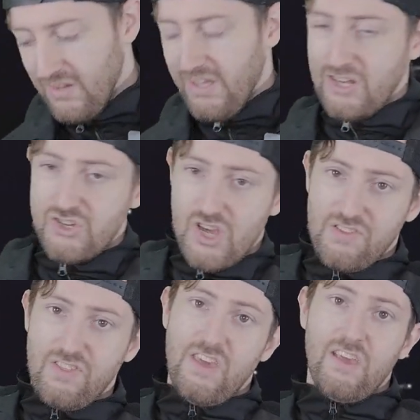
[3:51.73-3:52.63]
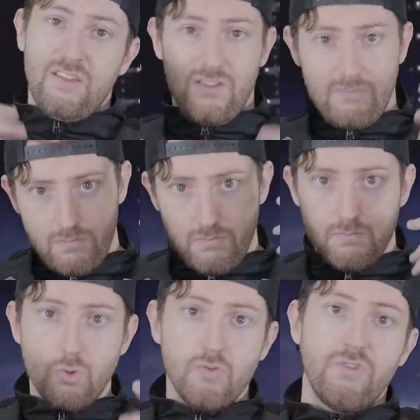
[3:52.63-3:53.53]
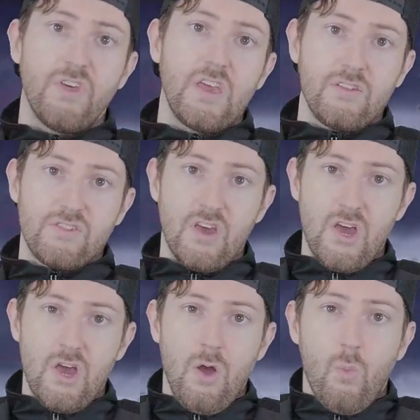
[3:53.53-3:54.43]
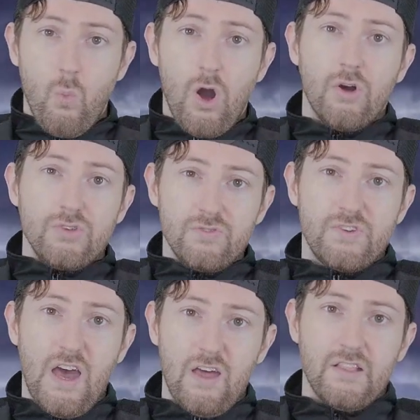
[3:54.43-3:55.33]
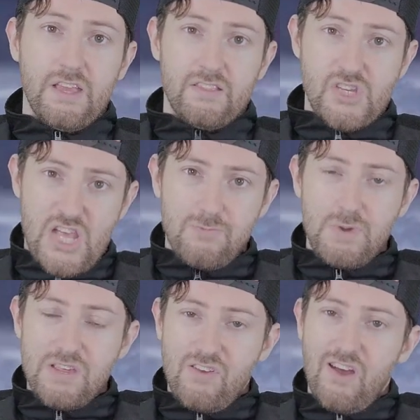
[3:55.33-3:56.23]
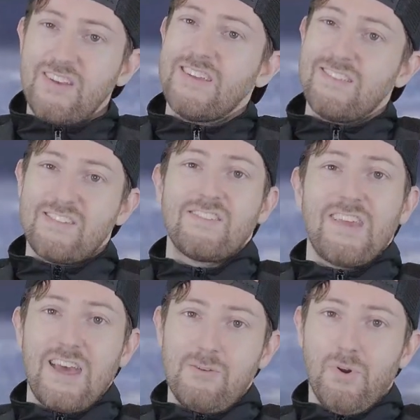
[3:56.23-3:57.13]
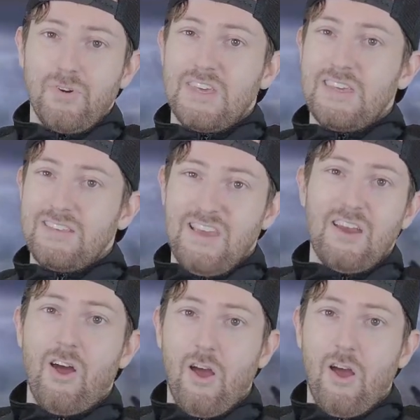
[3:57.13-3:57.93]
to like adjust things and move things while you've got like the chest piece on, it's kind of bulky, it's kind of